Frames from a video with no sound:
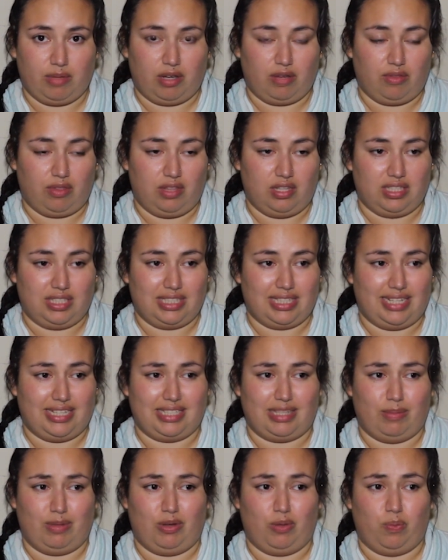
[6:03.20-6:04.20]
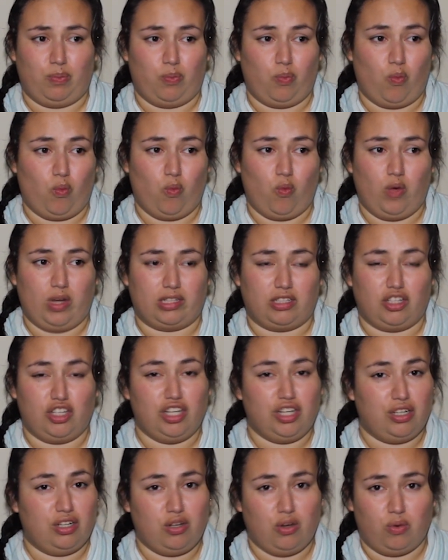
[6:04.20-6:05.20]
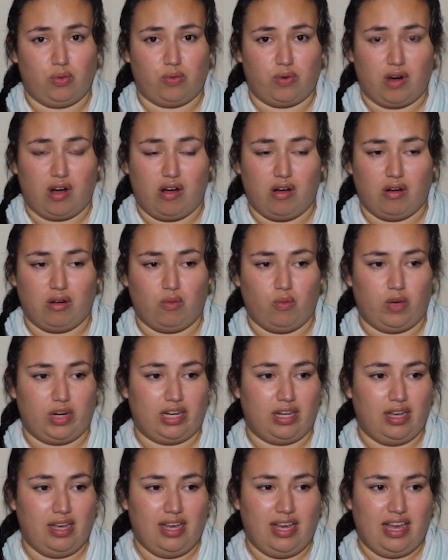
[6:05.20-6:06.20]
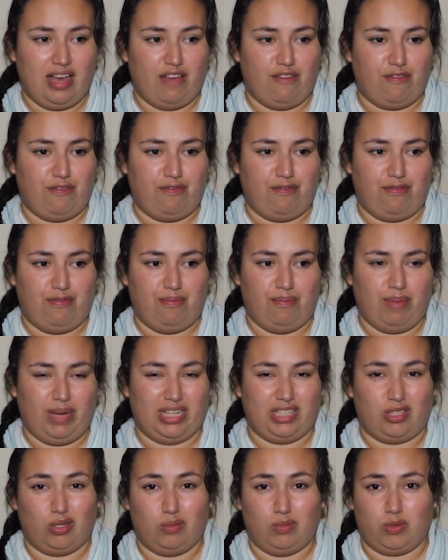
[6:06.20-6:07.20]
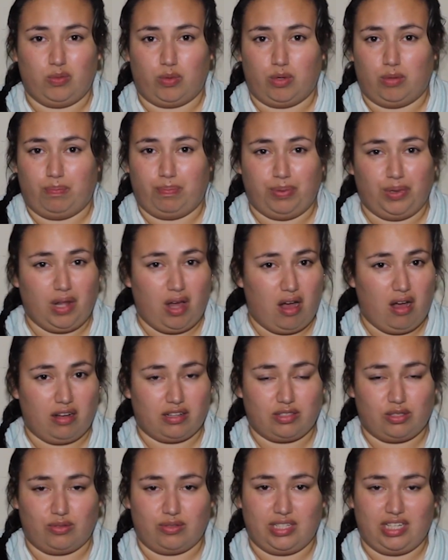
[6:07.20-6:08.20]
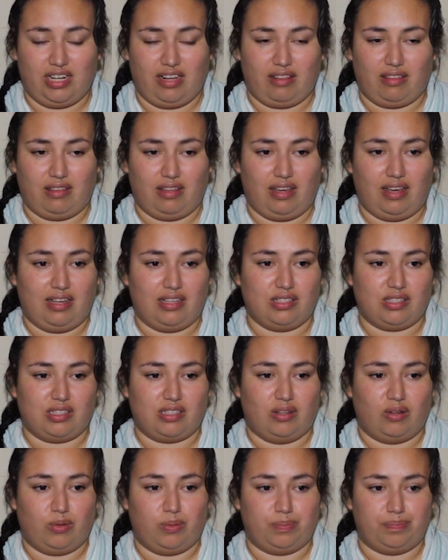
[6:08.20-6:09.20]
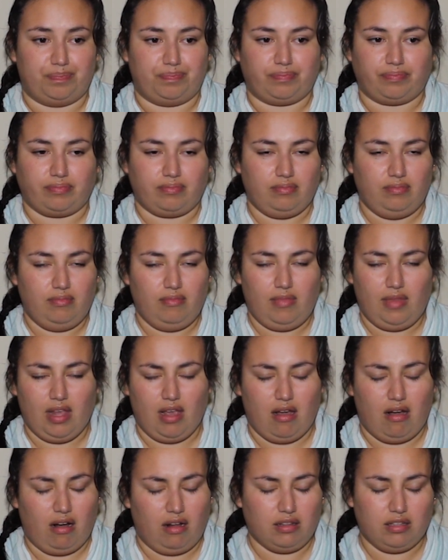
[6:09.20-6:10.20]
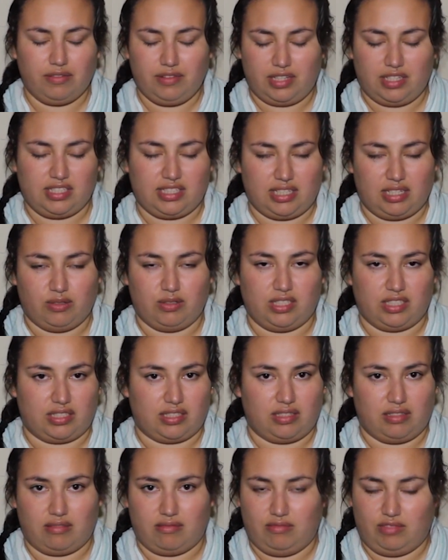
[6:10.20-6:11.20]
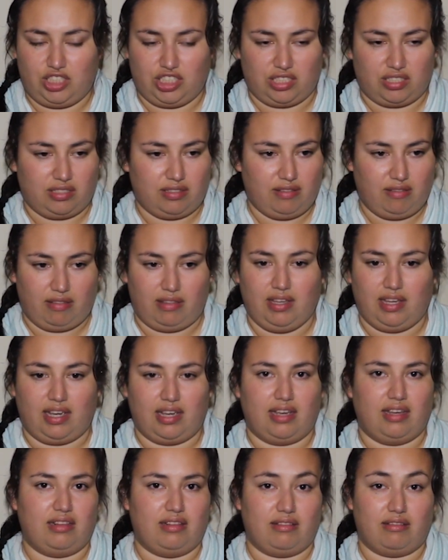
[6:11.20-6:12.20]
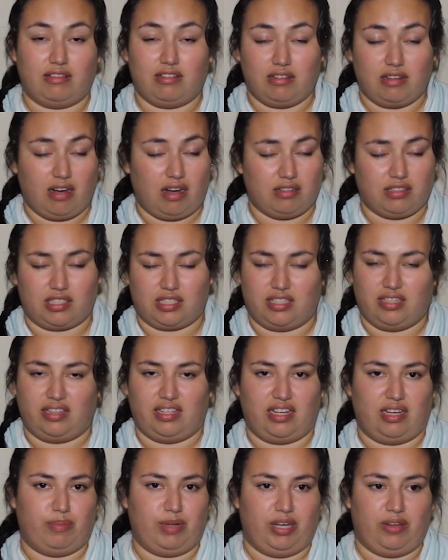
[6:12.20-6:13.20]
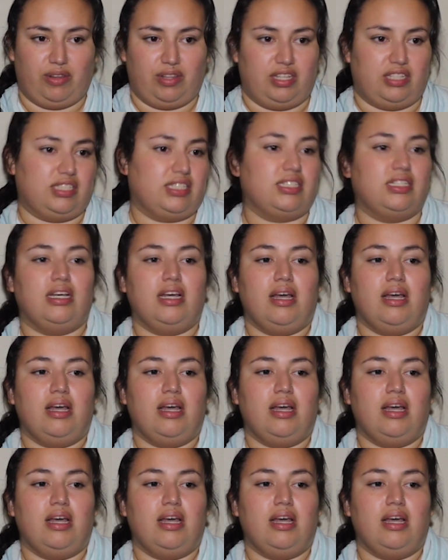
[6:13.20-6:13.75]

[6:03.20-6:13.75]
about this test, about what could go wrong, what if my tubes were blocked or anything. So all of this, I was just thinking constantly about this.